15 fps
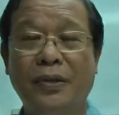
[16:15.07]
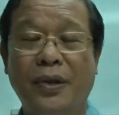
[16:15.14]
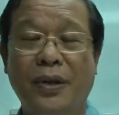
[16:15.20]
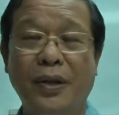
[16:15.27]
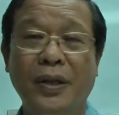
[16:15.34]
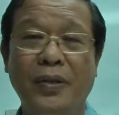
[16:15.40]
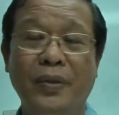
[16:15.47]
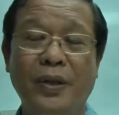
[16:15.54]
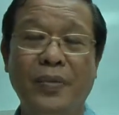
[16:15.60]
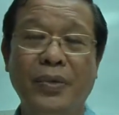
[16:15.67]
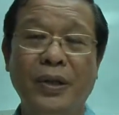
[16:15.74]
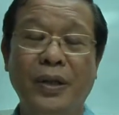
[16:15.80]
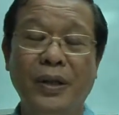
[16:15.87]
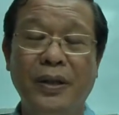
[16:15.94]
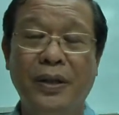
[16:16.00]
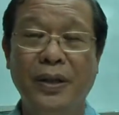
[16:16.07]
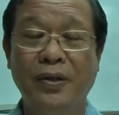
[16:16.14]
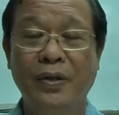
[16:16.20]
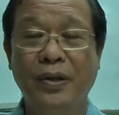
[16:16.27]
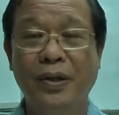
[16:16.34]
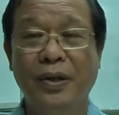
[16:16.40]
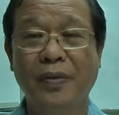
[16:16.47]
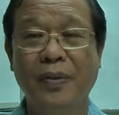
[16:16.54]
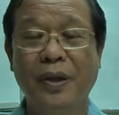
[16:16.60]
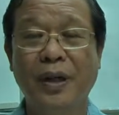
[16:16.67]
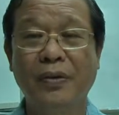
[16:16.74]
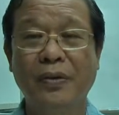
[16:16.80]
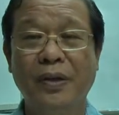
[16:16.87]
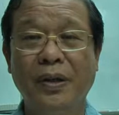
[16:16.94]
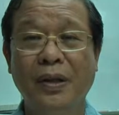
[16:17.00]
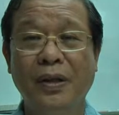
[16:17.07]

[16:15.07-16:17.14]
quarreling with the Buddha, trying to knock him down,